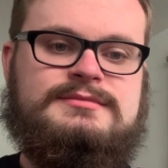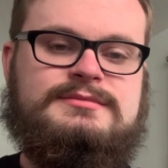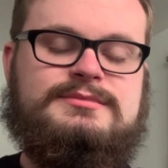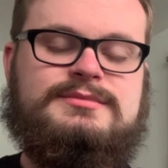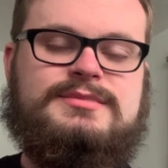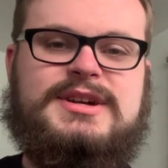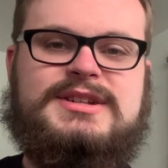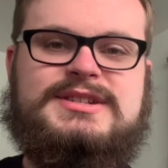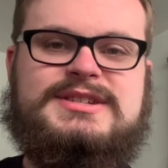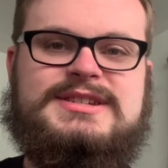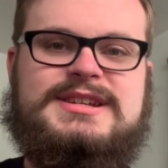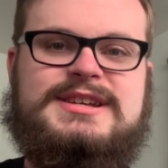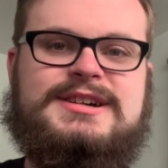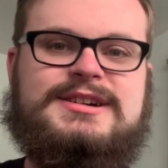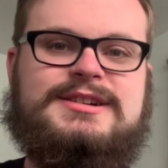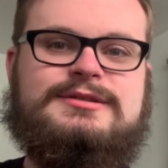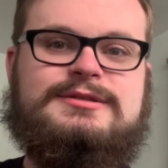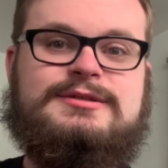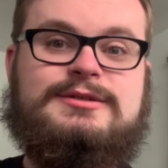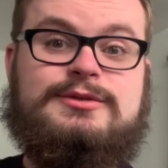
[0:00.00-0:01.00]
But
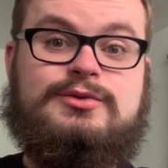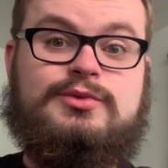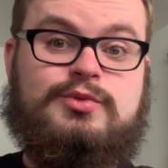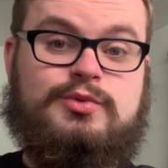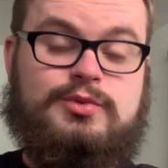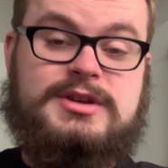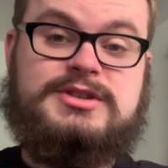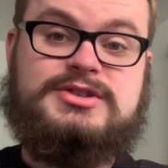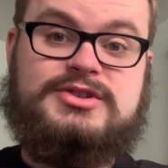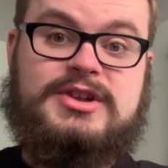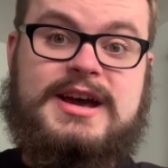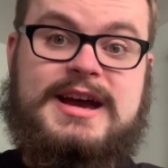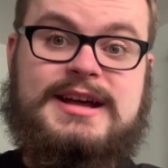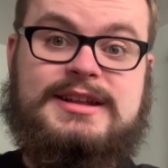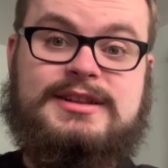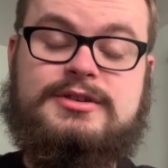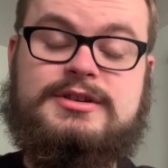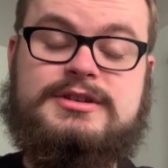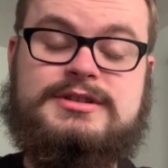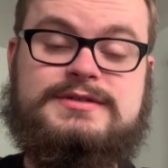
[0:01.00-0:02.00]
still, Russell
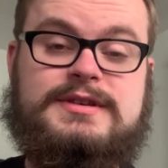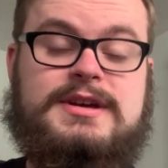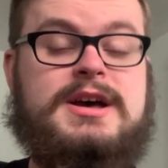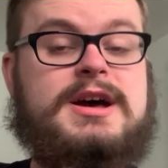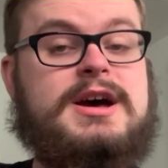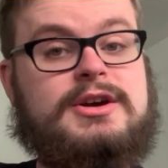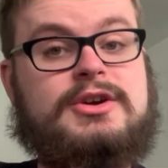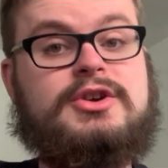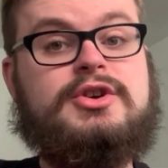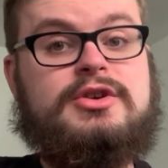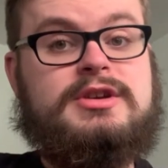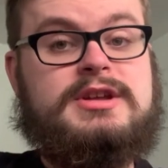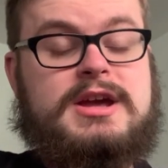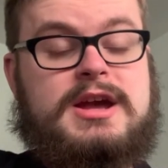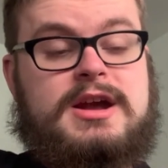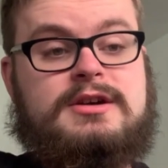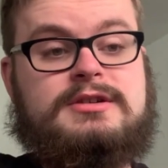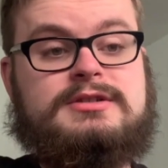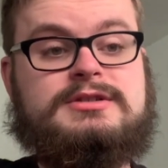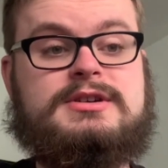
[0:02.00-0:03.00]
Adler is a good
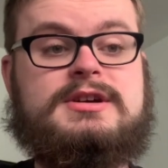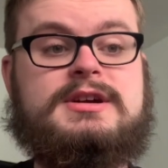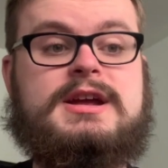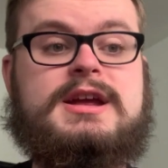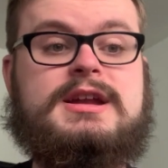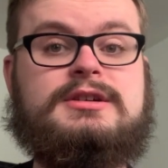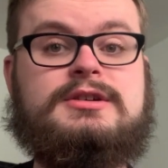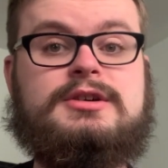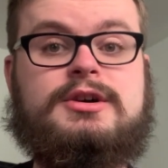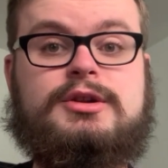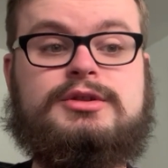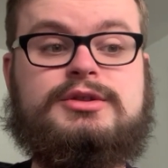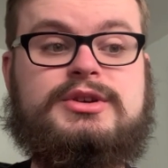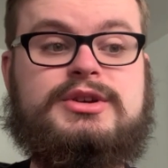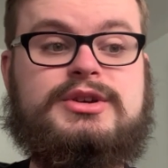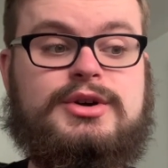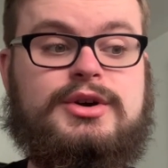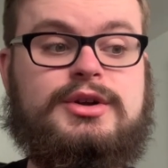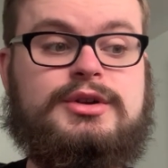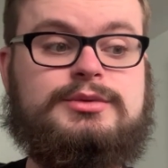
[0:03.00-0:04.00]
character in Call of Duty
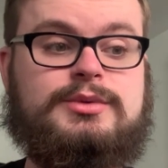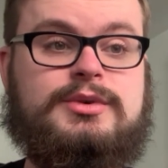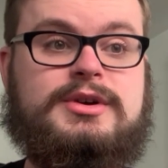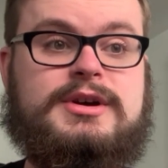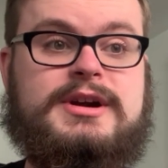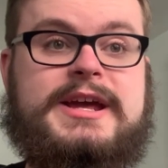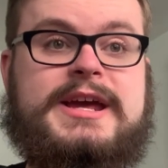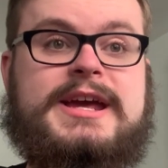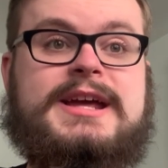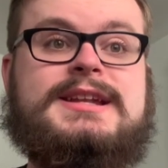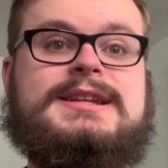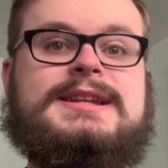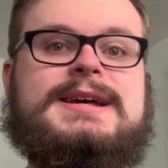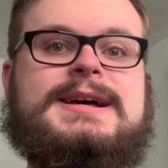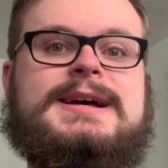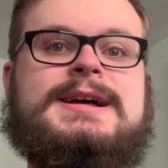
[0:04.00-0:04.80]
Cold War, and